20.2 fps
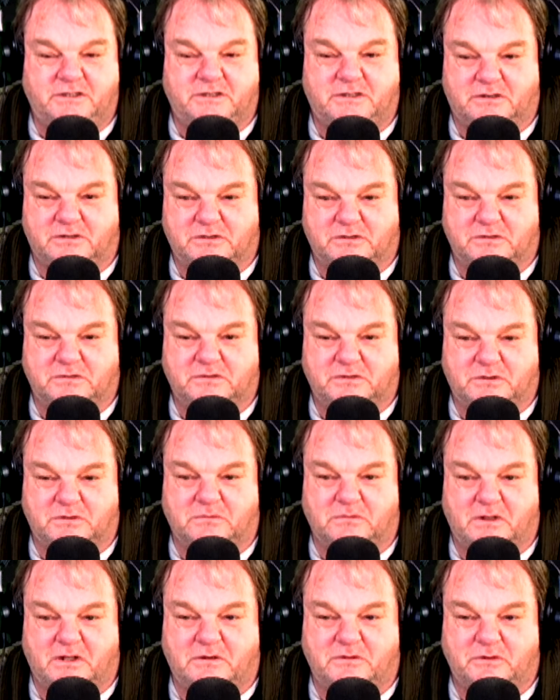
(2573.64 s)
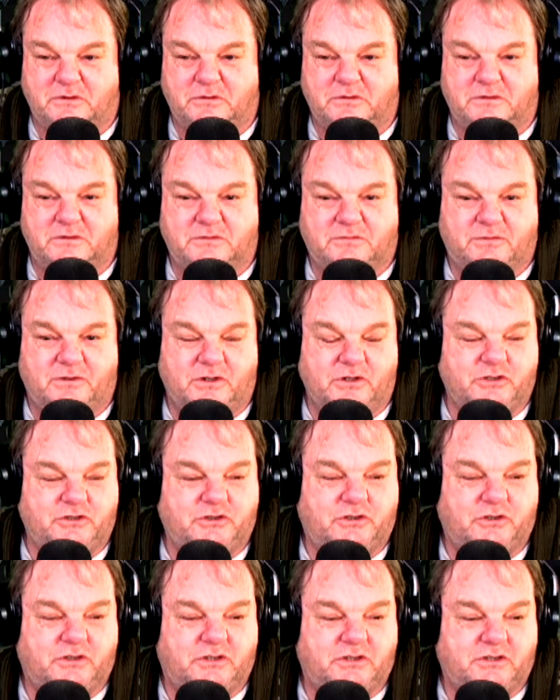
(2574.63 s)
surrounded as far as
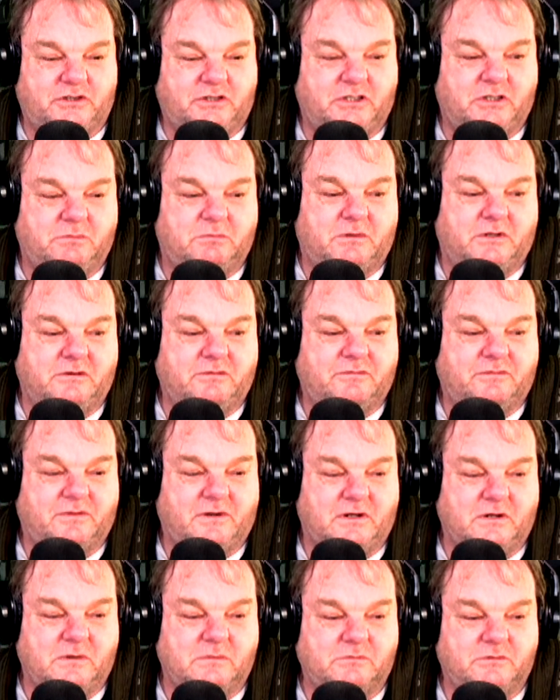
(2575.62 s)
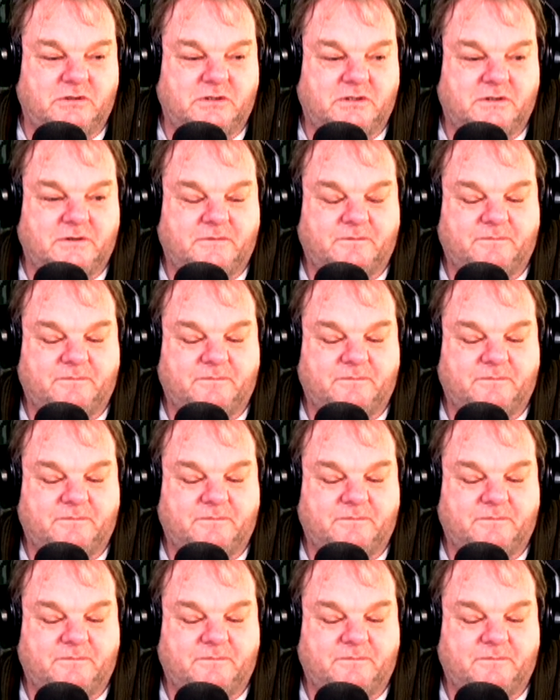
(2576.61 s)
you can see by farms.